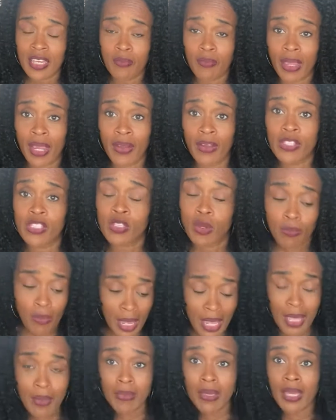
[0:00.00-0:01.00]
married, so
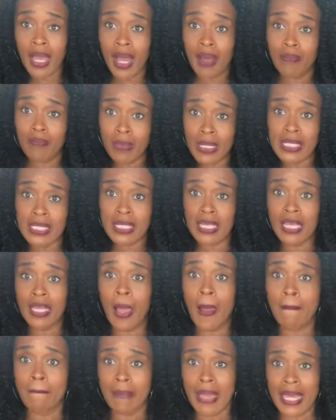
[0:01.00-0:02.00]
maybe I'm
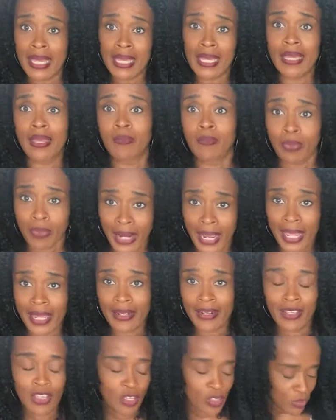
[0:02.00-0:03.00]
missing making bread.
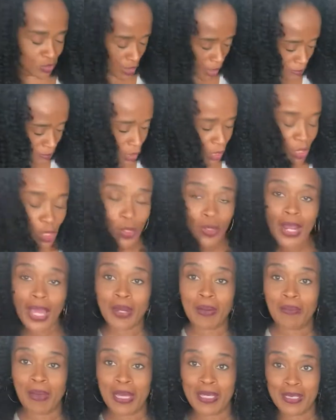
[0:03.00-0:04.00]
So I'm gonna learn how to
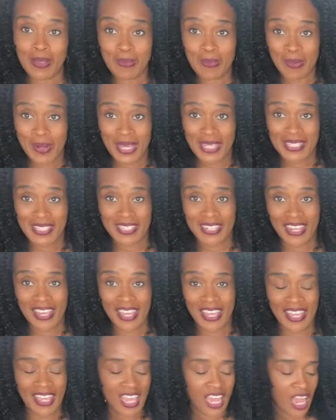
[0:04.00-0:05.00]
make some bread
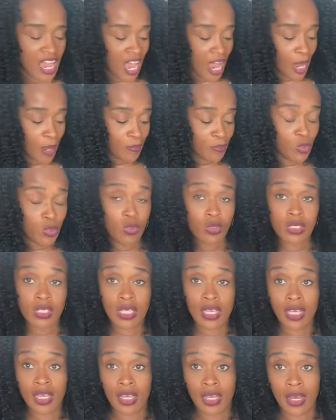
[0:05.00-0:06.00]
today. I'm
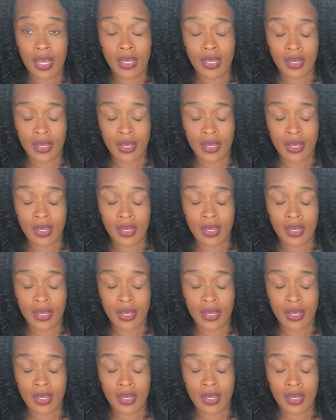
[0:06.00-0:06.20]
using